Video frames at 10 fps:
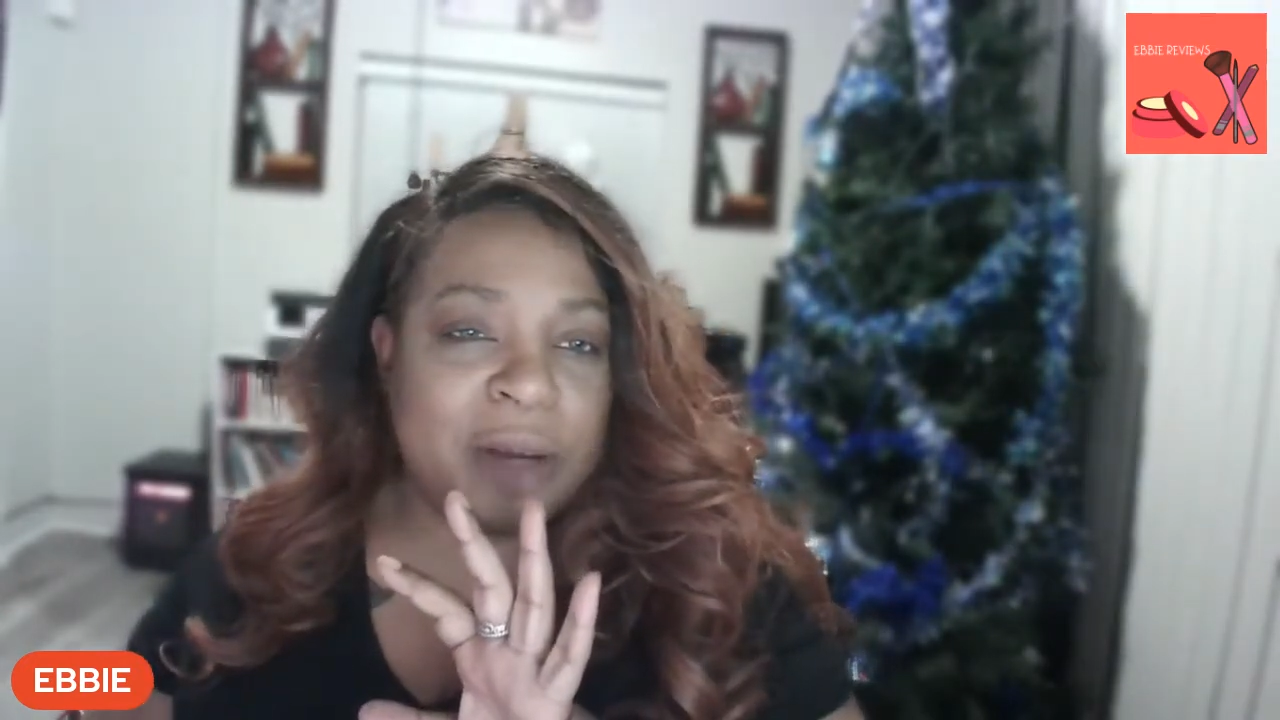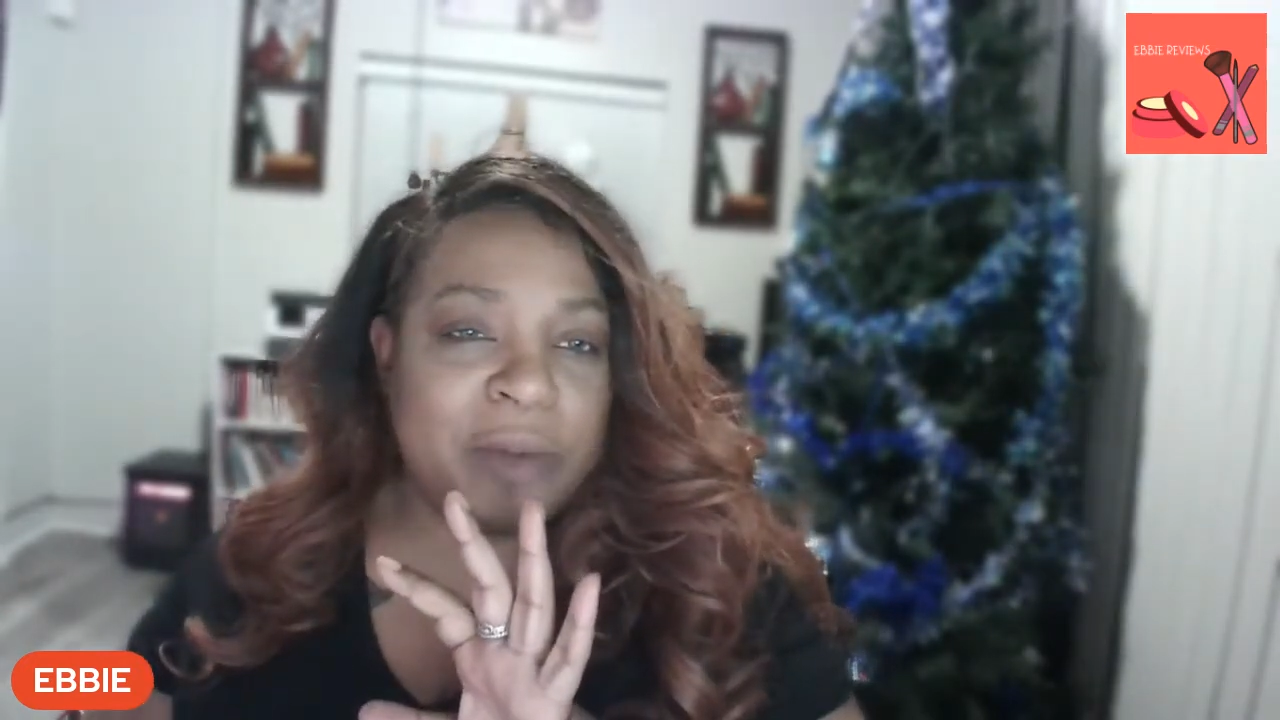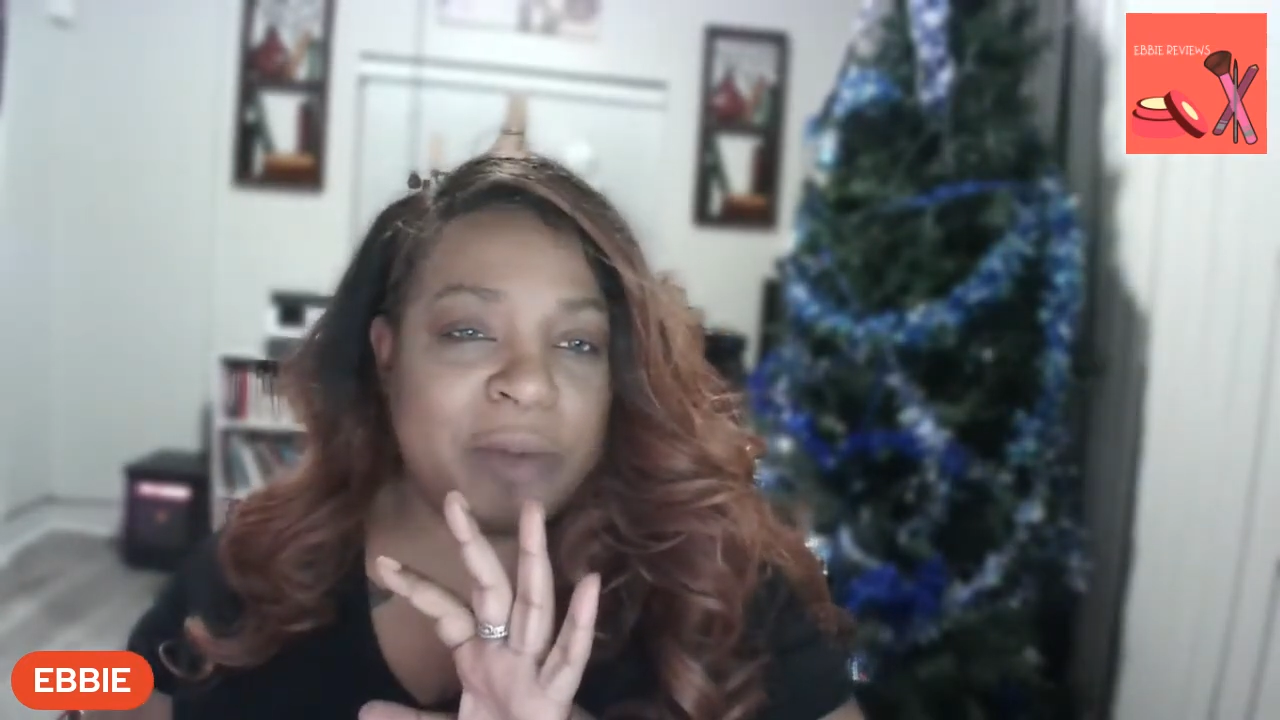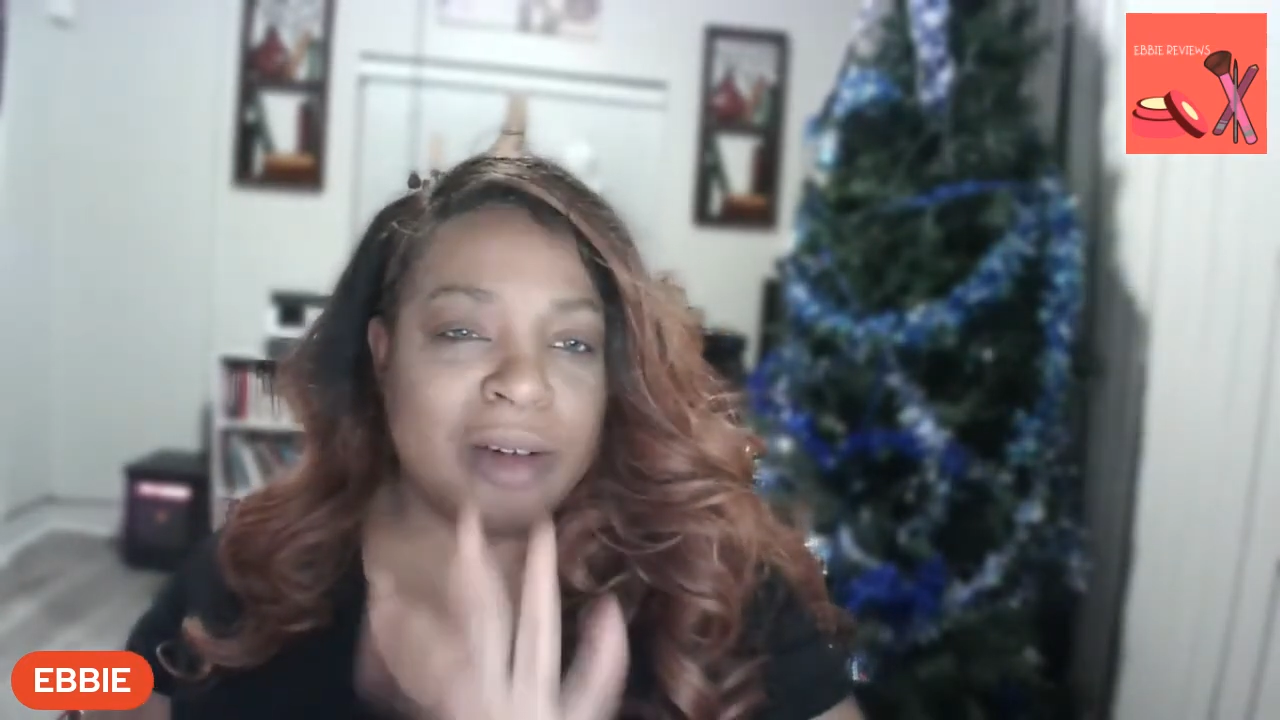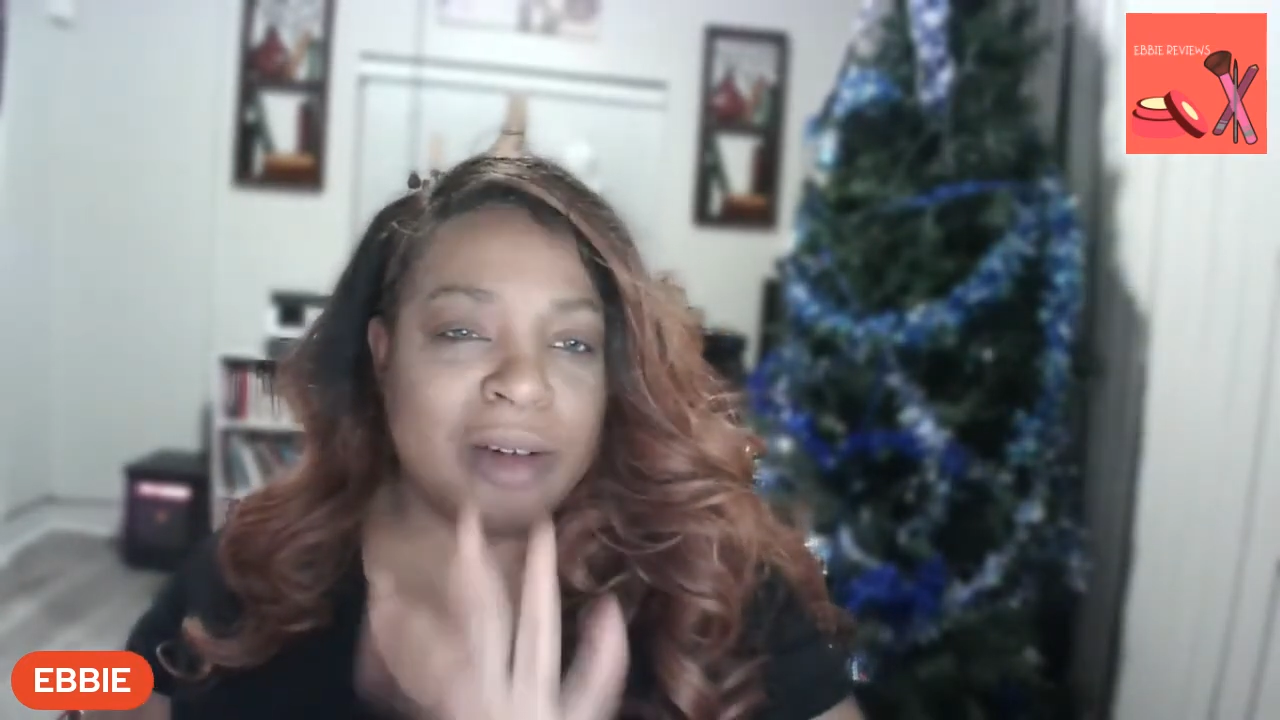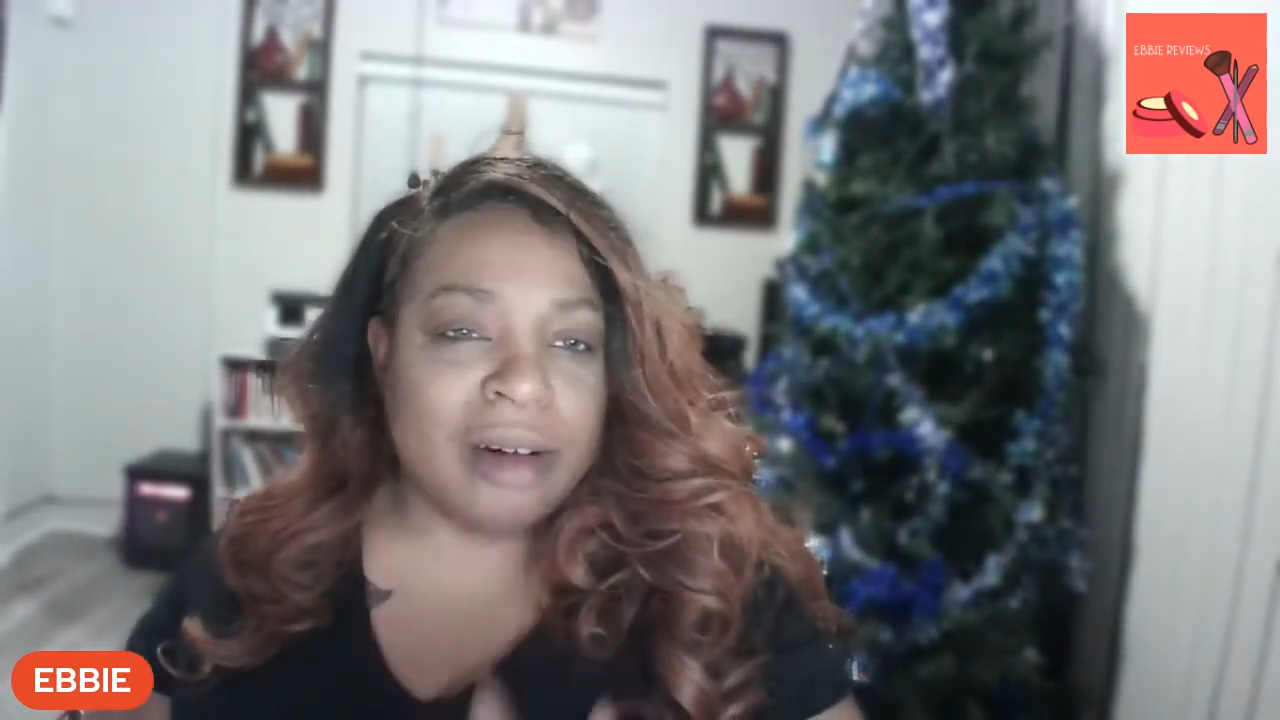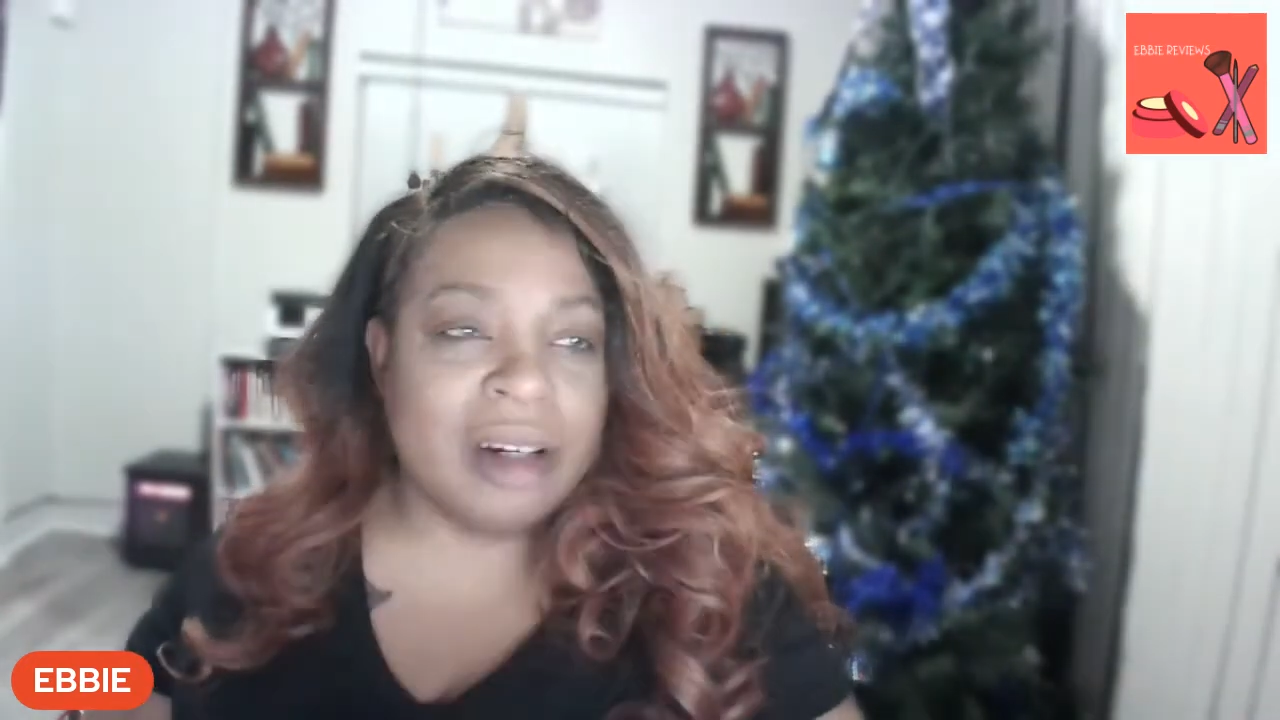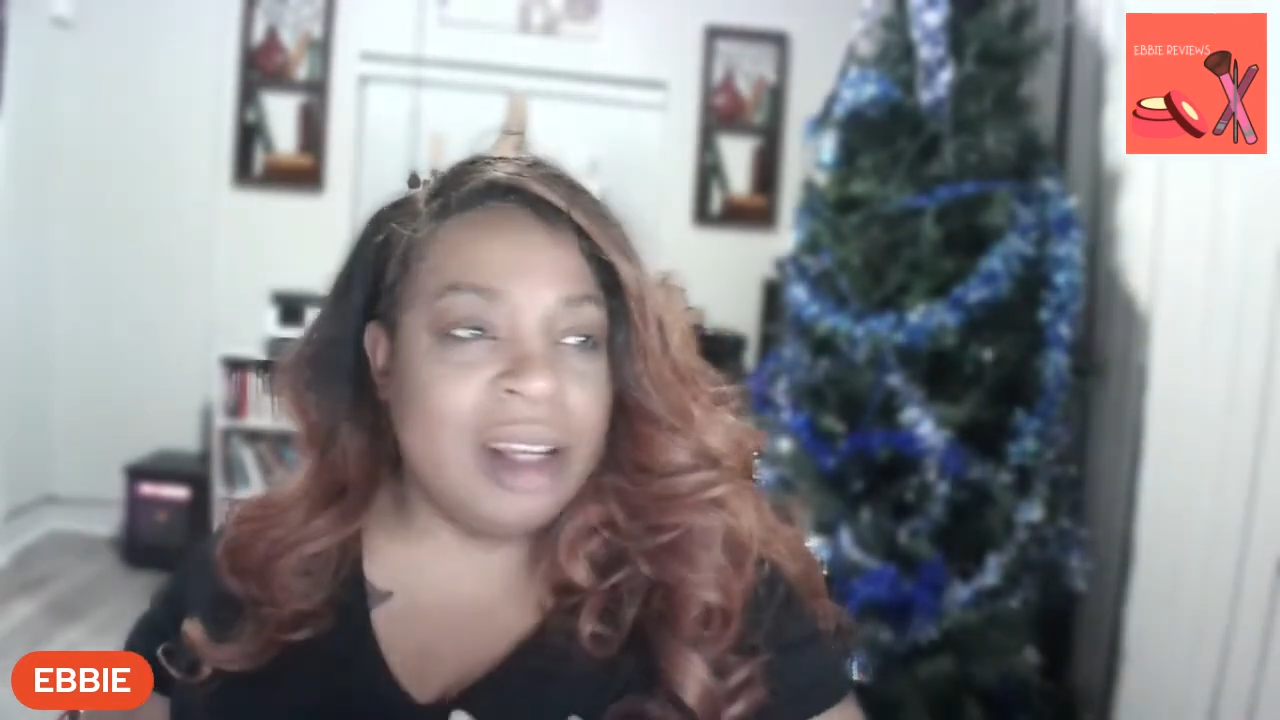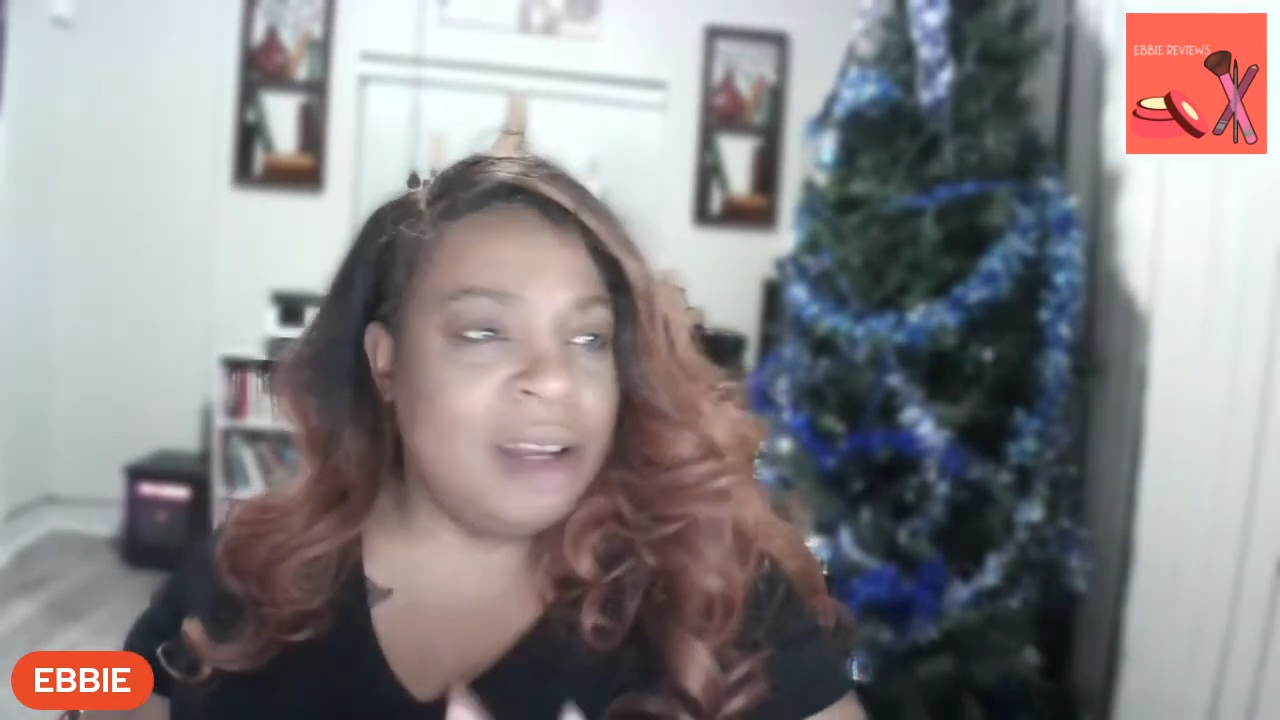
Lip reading: me or